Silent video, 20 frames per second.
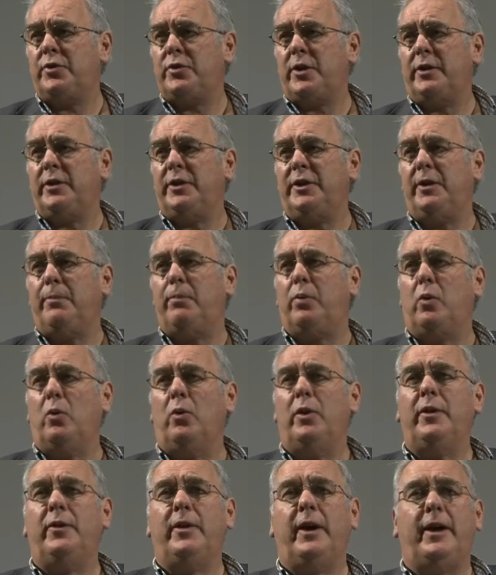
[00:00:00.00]
to
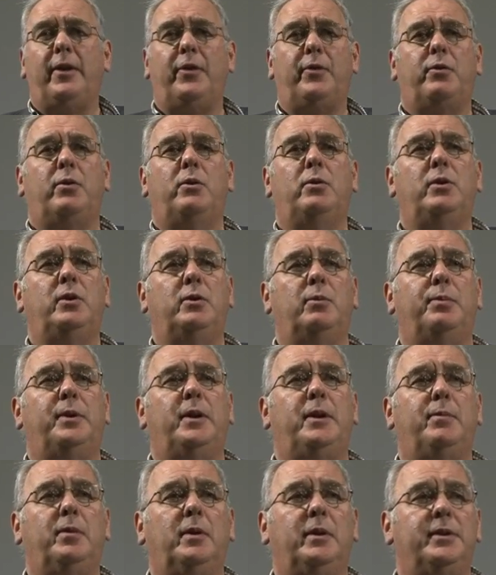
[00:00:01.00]
deploy that through your
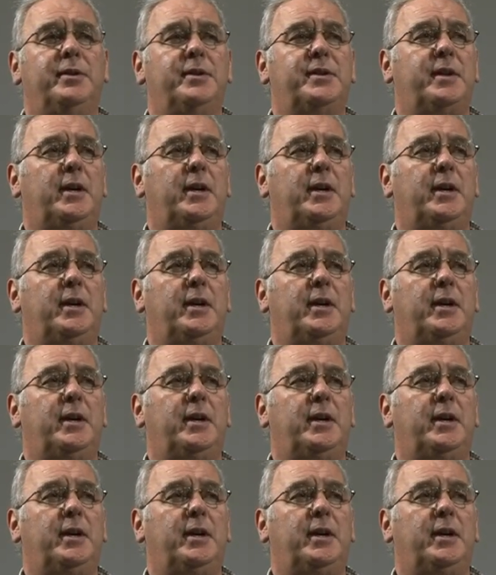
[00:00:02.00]
people and